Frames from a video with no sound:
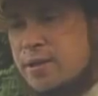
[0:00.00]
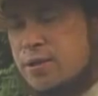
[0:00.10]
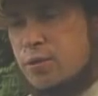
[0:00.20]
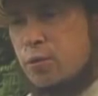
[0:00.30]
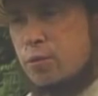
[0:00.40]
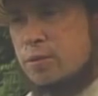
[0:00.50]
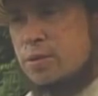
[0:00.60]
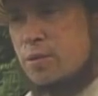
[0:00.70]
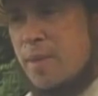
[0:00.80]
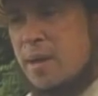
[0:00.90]
to
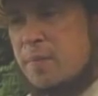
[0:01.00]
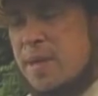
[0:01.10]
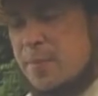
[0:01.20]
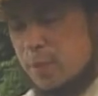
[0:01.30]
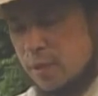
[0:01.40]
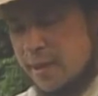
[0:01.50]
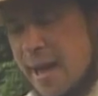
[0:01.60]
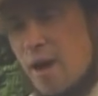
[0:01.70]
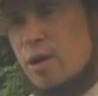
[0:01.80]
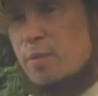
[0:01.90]
make people
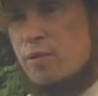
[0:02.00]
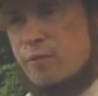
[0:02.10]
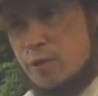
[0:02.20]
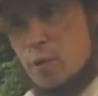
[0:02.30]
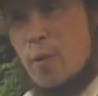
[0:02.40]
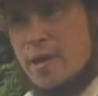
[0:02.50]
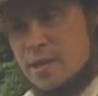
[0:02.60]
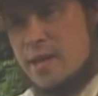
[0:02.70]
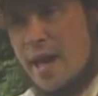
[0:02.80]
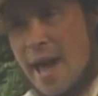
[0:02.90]
accountable for the way
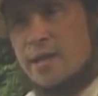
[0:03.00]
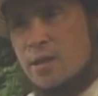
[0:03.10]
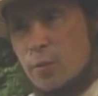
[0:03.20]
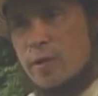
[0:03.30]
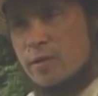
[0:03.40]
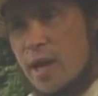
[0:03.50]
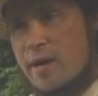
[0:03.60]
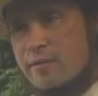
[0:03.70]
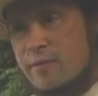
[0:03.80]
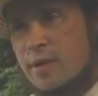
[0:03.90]
that they act in real
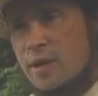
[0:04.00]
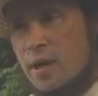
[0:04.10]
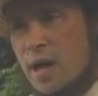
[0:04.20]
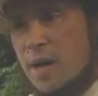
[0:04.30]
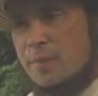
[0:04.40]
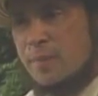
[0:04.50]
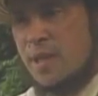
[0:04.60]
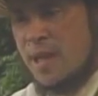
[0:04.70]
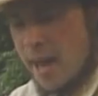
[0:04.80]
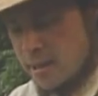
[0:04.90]
life.
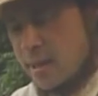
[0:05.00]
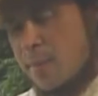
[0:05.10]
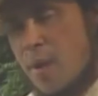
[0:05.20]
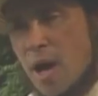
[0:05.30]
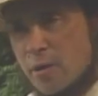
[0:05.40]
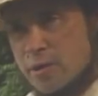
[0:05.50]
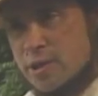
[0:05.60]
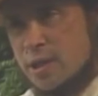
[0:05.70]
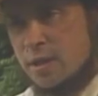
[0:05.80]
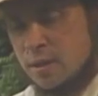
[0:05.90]
He hated
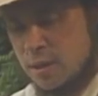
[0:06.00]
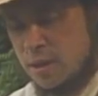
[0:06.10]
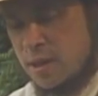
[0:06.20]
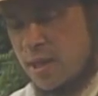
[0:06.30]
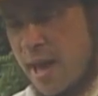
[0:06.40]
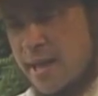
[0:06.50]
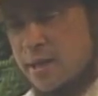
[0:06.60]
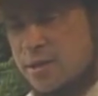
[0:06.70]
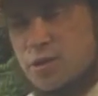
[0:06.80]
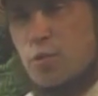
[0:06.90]
hypocrisy, he
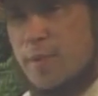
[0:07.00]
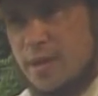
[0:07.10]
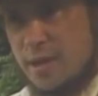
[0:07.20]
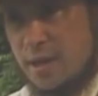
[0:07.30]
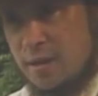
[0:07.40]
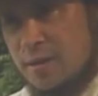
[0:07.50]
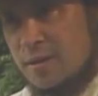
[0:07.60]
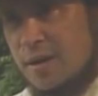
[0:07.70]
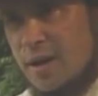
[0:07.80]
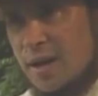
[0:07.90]
hated stupidity,
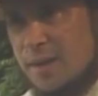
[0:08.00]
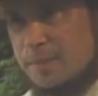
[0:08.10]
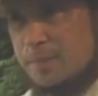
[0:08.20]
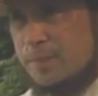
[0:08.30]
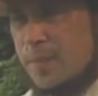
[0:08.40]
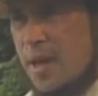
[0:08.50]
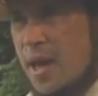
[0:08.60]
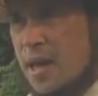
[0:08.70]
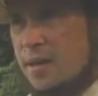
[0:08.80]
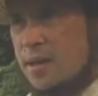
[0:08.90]

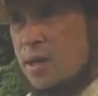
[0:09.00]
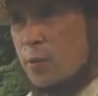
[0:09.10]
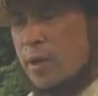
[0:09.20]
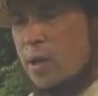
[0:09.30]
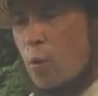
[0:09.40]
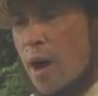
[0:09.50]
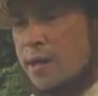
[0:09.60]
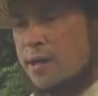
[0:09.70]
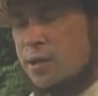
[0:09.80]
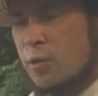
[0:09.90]
and he really
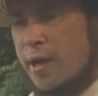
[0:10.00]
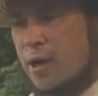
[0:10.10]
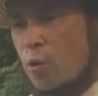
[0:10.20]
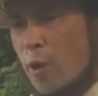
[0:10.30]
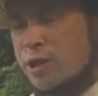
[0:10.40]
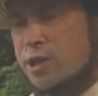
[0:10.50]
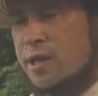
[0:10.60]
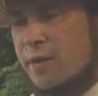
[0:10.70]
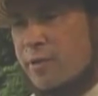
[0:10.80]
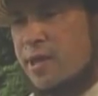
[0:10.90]
wanted to try to
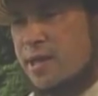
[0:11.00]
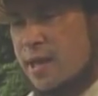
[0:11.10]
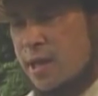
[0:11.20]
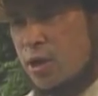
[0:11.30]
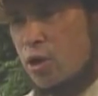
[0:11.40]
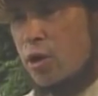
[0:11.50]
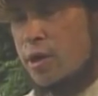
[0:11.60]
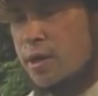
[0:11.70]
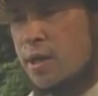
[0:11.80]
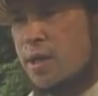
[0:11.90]
question everything that he
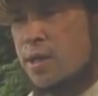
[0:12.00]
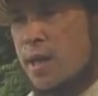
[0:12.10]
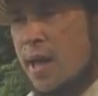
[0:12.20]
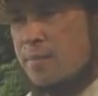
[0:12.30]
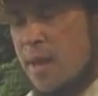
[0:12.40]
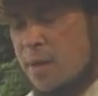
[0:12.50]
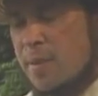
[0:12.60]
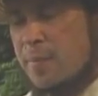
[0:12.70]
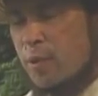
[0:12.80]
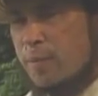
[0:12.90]
could and make
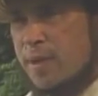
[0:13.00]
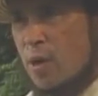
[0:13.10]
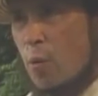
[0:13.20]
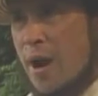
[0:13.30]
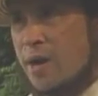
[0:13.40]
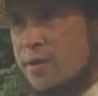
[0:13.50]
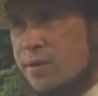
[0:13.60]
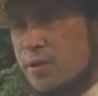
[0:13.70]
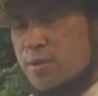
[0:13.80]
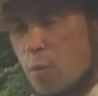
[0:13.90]
people be aware
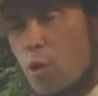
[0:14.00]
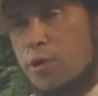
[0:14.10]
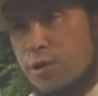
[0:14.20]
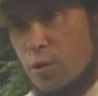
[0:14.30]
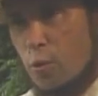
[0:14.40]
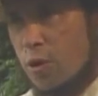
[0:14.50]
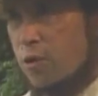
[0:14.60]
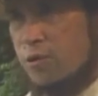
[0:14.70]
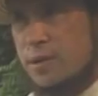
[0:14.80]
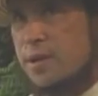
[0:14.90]
that there's more to the
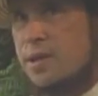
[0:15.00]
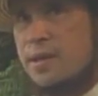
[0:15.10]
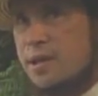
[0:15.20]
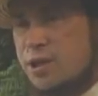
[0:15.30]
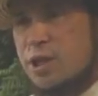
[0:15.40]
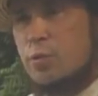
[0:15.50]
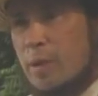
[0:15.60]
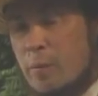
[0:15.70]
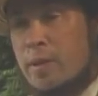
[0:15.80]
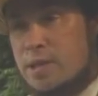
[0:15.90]
world than just
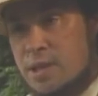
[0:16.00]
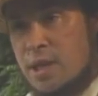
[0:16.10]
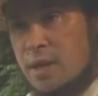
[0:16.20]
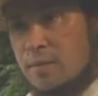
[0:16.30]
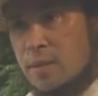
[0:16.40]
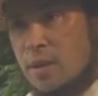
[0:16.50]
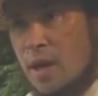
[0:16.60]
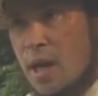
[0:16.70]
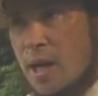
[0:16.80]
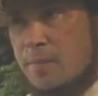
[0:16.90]
what we see.
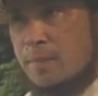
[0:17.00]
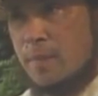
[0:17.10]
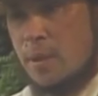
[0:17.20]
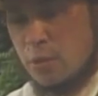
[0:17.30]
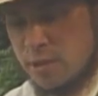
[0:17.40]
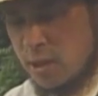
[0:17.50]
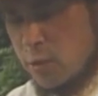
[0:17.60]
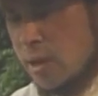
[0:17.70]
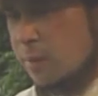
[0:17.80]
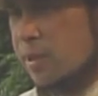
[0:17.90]
He was an
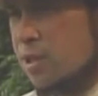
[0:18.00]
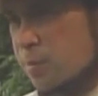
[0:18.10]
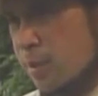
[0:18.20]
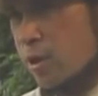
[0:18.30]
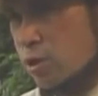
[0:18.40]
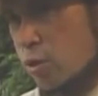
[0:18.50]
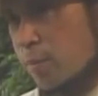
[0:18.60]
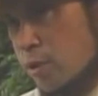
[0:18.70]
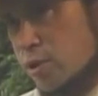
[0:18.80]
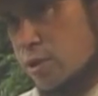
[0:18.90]
incredibly spiritual
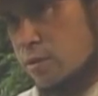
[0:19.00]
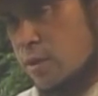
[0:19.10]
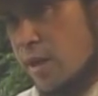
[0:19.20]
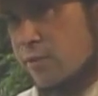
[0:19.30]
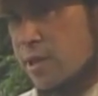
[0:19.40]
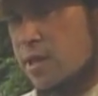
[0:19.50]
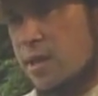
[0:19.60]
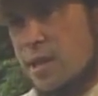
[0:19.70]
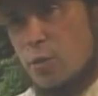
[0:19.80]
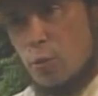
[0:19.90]
person. Everything
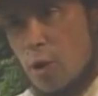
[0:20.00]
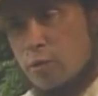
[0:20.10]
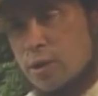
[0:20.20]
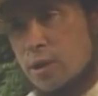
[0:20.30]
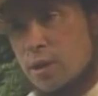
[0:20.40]
that he wrote